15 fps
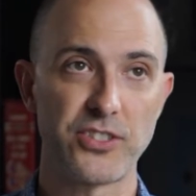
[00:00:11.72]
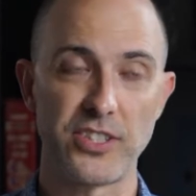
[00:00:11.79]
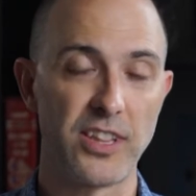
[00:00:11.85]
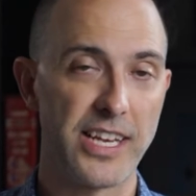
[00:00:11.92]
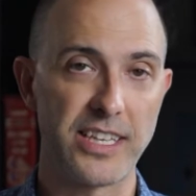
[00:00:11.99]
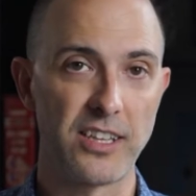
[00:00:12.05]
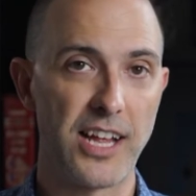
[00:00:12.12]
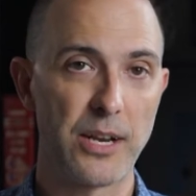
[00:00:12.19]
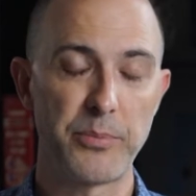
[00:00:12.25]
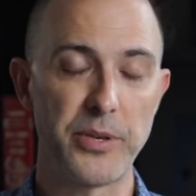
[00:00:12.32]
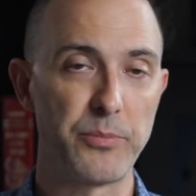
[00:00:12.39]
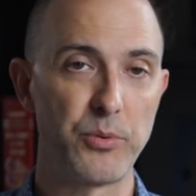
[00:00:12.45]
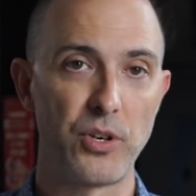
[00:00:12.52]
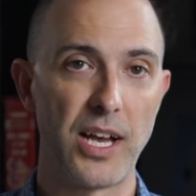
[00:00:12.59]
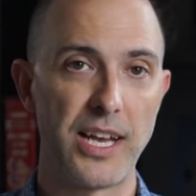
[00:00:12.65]
like a lot of
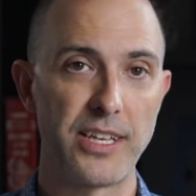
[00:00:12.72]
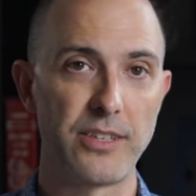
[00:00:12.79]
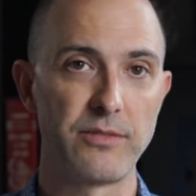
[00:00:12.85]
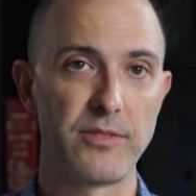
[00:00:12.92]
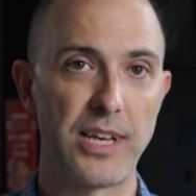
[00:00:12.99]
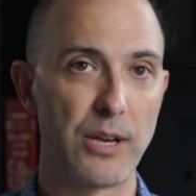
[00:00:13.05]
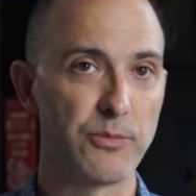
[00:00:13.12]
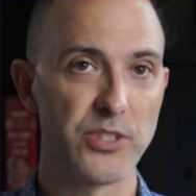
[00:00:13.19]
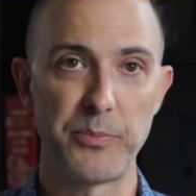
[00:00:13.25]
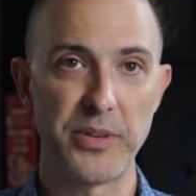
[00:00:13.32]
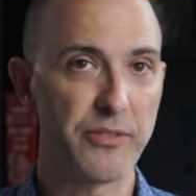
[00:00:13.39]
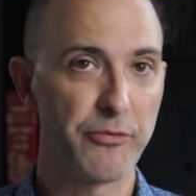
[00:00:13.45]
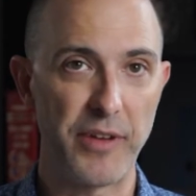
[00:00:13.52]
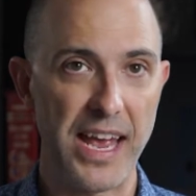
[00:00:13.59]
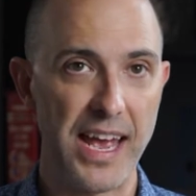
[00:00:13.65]
people, I was a
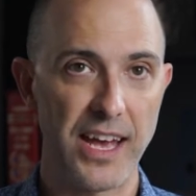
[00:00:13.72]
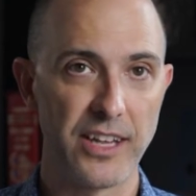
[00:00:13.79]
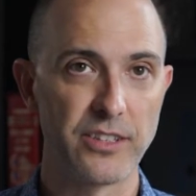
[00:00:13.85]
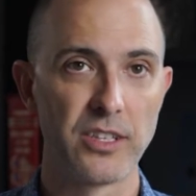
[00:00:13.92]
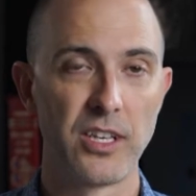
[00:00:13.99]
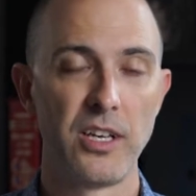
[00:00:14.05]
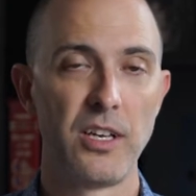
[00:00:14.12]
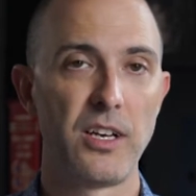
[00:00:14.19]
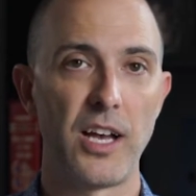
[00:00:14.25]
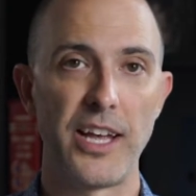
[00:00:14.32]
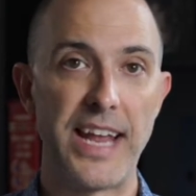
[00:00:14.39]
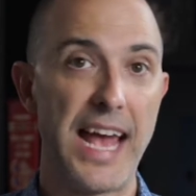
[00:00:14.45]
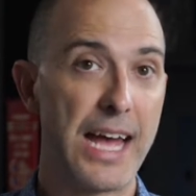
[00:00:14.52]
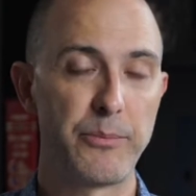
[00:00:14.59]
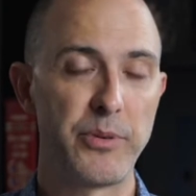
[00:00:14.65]
big fan and
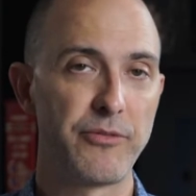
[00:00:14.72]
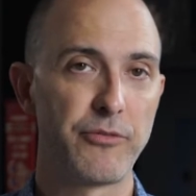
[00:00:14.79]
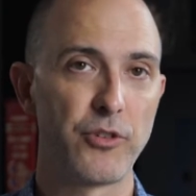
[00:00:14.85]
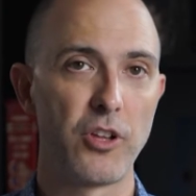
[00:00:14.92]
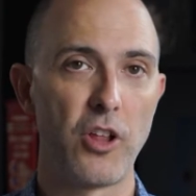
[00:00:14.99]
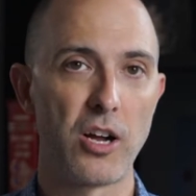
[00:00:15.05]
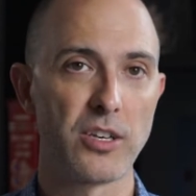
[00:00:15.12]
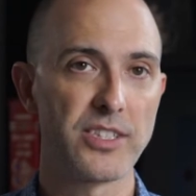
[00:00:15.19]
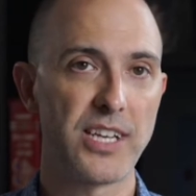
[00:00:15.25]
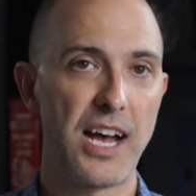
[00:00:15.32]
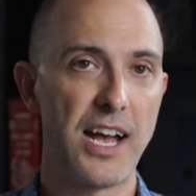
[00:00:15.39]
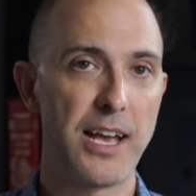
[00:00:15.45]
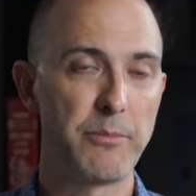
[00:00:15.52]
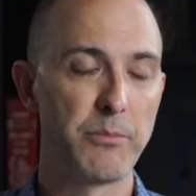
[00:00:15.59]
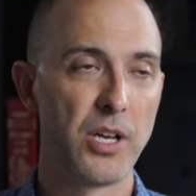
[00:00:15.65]
had been for a long
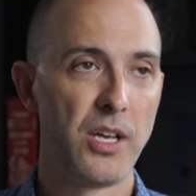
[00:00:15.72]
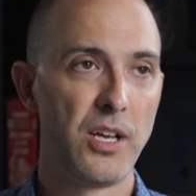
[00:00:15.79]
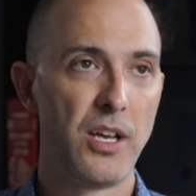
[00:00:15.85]
time.